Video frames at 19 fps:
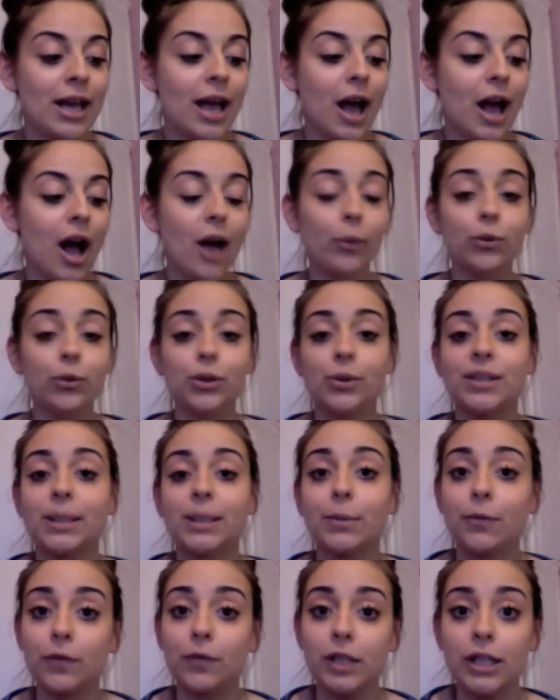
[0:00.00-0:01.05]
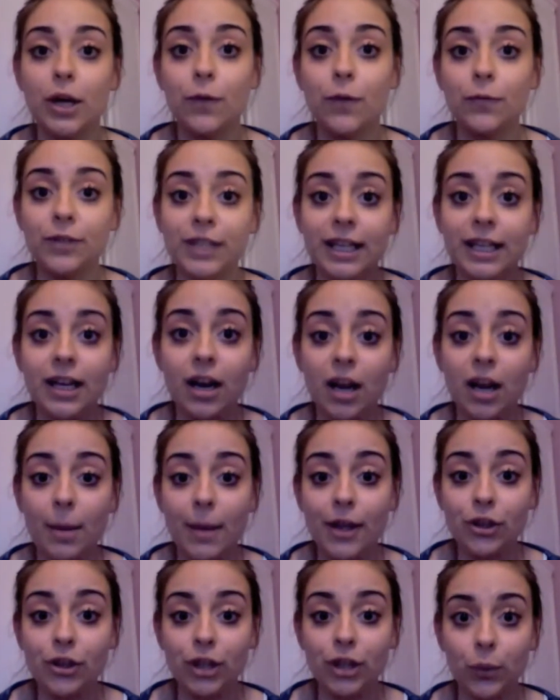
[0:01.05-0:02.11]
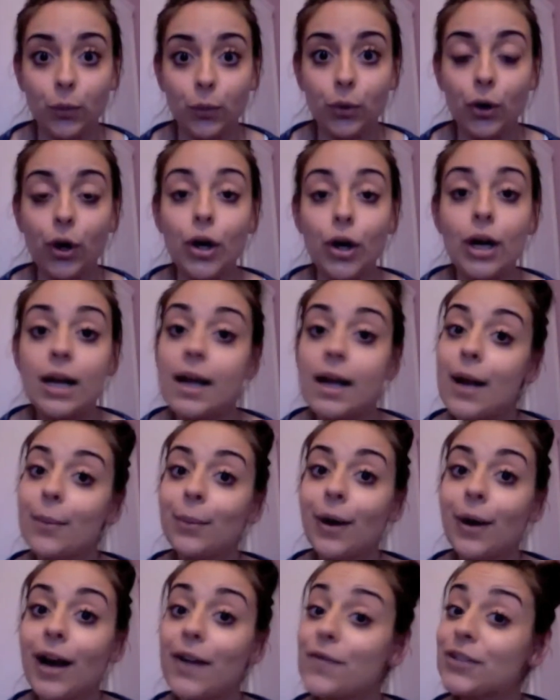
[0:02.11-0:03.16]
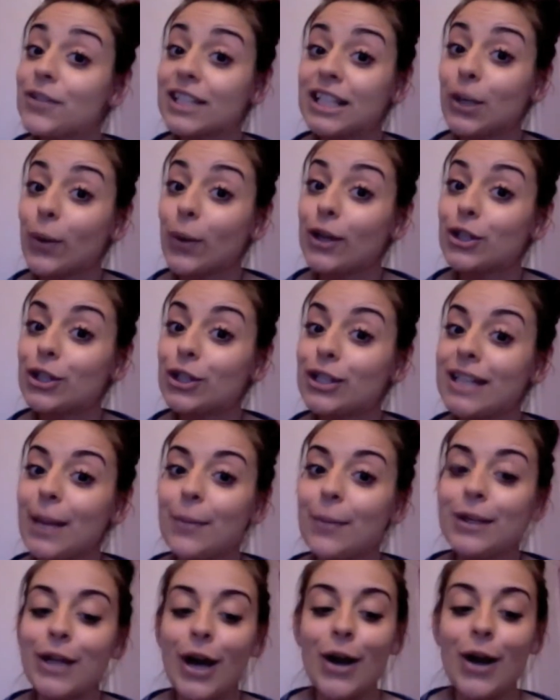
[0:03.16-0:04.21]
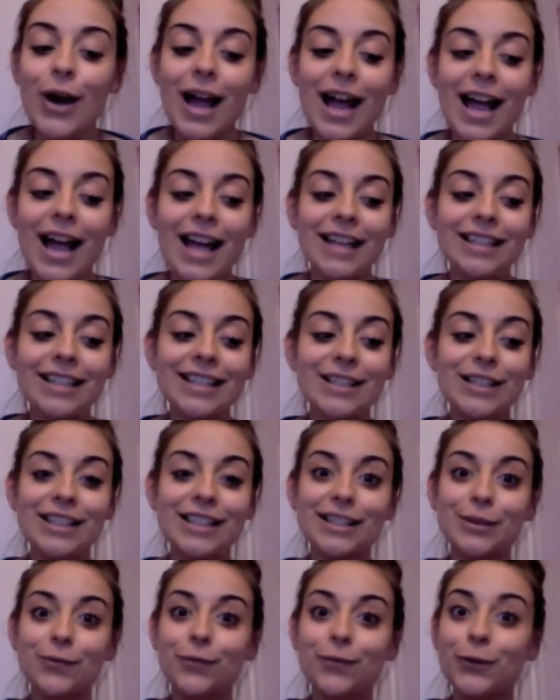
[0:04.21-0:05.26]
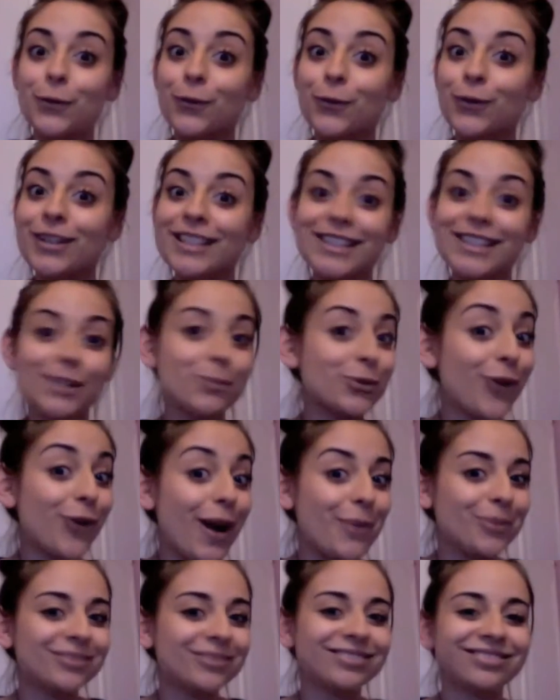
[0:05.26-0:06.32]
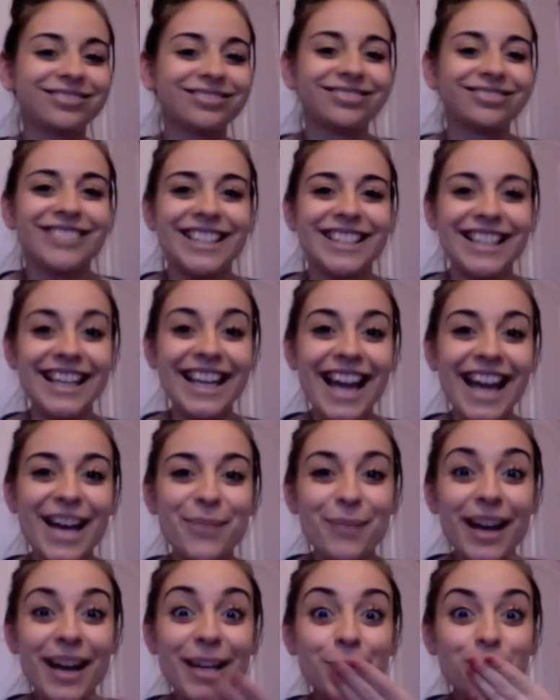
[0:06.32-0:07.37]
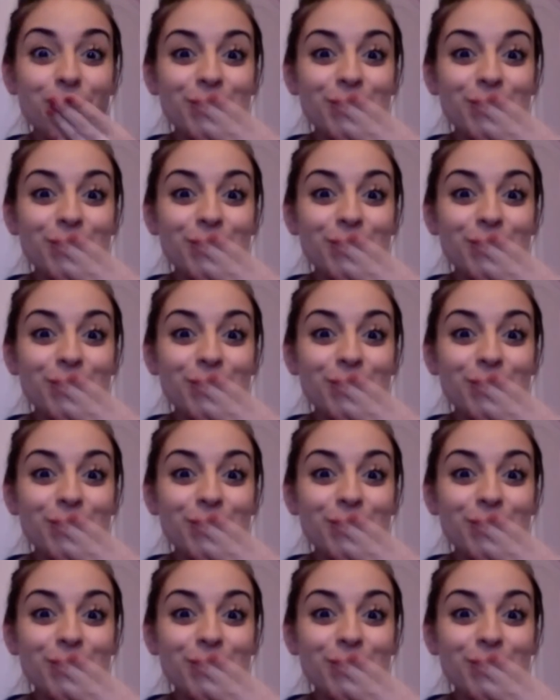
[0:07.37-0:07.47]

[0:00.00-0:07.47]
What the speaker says: I will do a separate video for skin colour matching and whatnot, but if there's any questions, let me know and feel free to subscribe. Take care, bye!